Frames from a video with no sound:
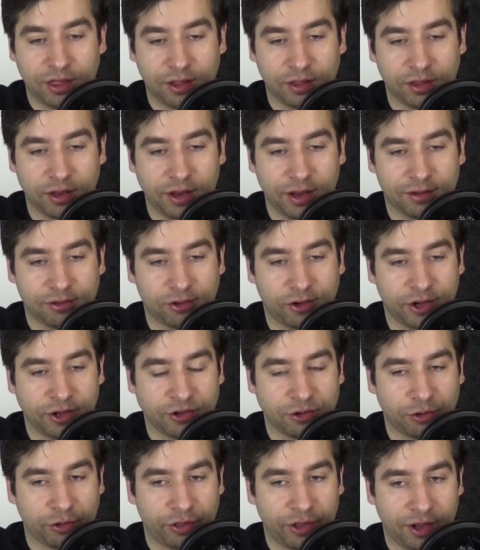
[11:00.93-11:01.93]
I think the next
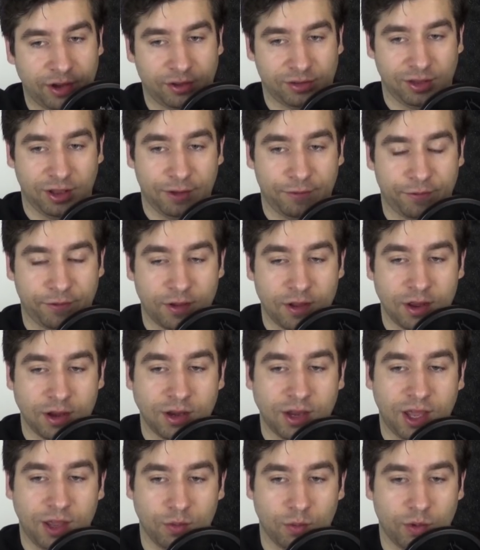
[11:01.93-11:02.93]
logical thing is if
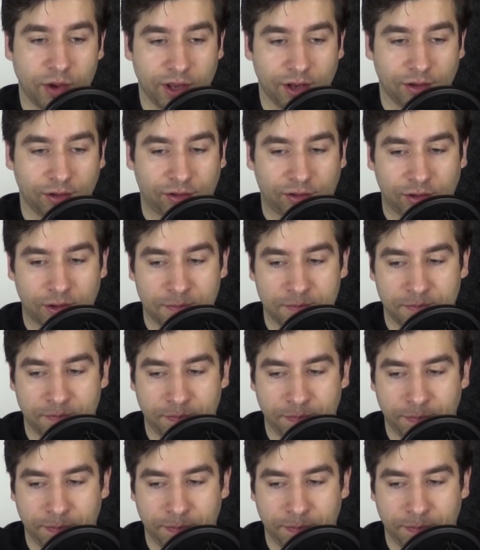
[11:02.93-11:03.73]
Nate wins,